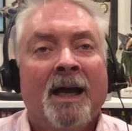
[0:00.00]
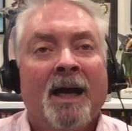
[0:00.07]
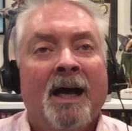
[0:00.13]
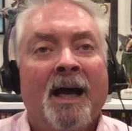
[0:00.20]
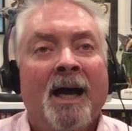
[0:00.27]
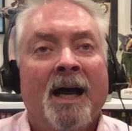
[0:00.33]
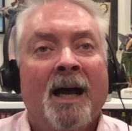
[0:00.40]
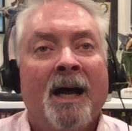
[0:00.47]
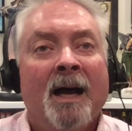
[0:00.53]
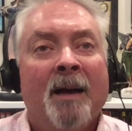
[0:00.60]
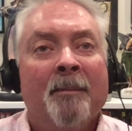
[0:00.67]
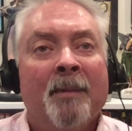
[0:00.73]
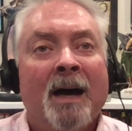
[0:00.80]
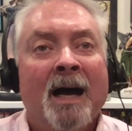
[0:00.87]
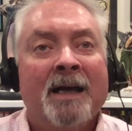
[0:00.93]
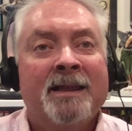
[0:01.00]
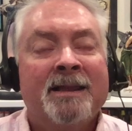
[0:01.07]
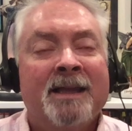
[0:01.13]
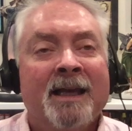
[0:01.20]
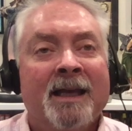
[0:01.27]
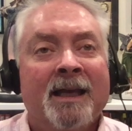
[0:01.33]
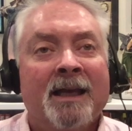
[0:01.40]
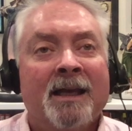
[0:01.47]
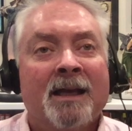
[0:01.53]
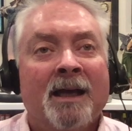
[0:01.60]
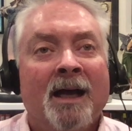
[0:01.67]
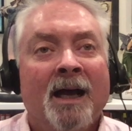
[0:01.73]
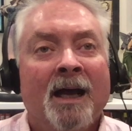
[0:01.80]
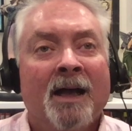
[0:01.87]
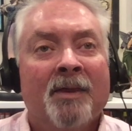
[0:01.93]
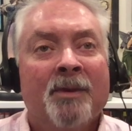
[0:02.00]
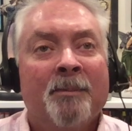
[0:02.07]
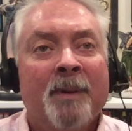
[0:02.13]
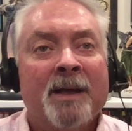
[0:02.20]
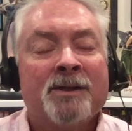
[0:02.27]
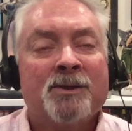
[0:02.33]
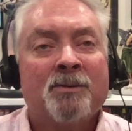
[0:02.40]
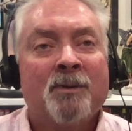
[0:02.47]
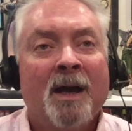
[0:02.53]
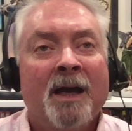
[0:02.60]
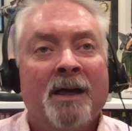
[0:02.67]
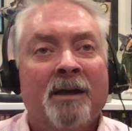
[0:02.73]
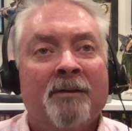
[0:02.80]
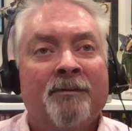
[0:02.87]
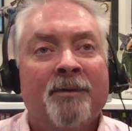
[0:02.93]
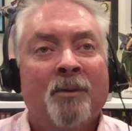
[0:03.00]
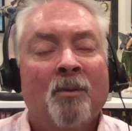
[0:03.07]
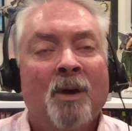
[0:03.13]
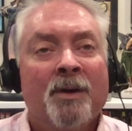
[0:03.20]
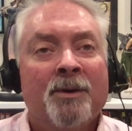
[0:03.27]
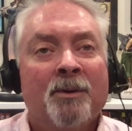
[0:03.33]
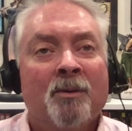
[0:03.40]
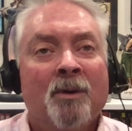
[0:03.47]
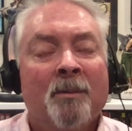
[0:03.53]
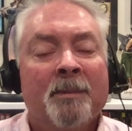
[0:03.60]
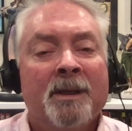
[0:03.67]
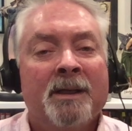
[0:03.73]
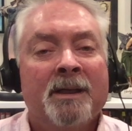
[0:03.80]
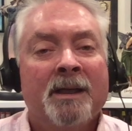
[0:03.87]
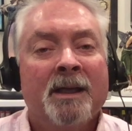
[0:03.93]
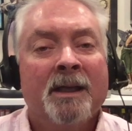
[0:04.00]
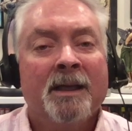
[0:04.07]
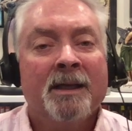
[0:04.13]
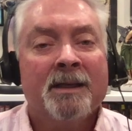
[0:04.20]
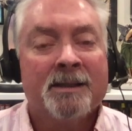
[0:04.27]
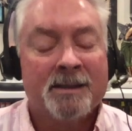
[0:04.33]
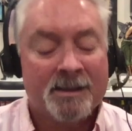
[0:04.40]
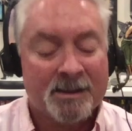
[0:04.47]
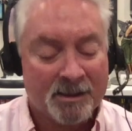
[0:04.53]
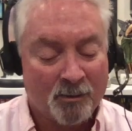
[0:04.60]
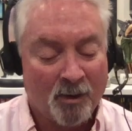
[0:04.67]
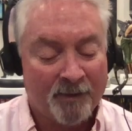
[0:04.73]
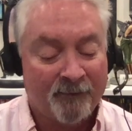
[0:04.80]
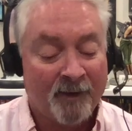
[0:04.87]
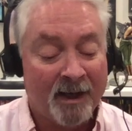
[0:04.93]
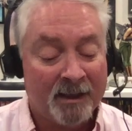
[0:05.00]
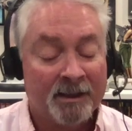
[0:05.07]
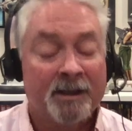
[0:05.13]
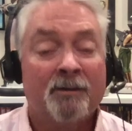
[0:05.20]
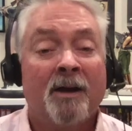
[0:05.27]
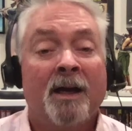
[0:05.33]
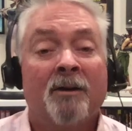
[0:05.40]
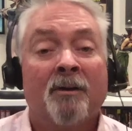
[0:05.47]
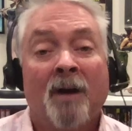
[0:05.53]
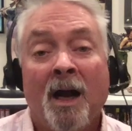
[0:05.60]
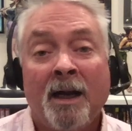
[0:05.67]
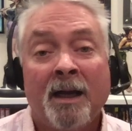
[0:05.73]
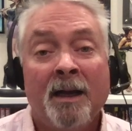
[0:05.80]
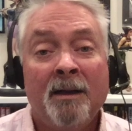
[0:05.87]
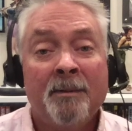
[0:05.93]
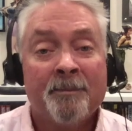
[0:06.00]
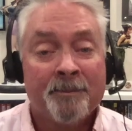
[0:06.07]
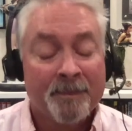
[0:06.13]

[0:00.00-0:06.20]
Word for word: Um, I think uh, the best writer for Wonder Woman is, quite frankly, Greg Rucka.